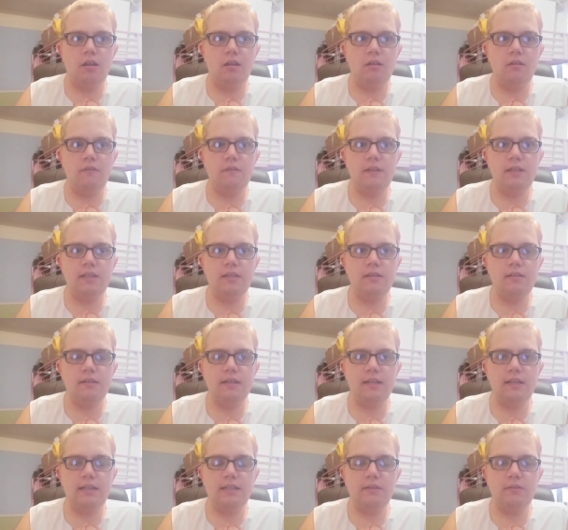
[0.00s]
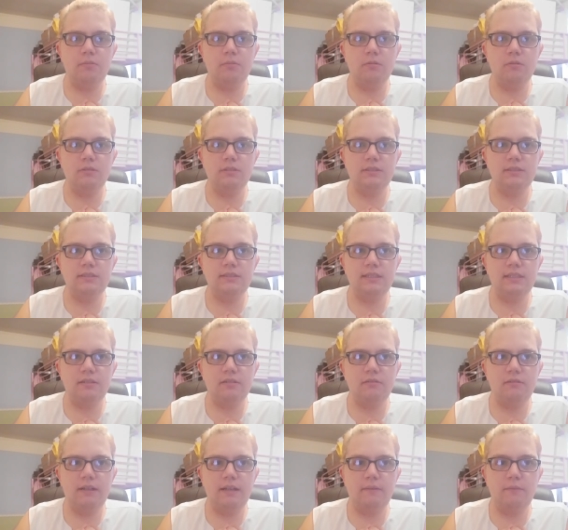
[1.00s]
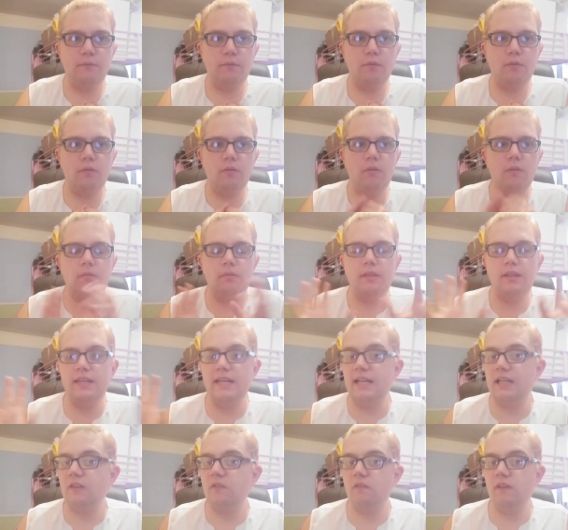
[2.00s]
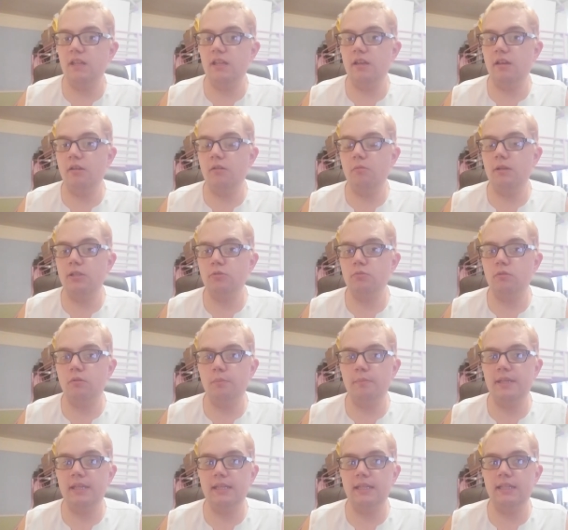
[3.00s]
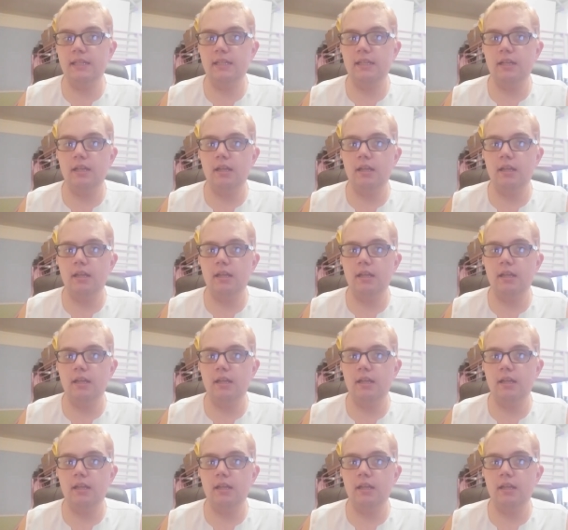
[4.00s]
hopefully you guys will stick around for the next video, which will be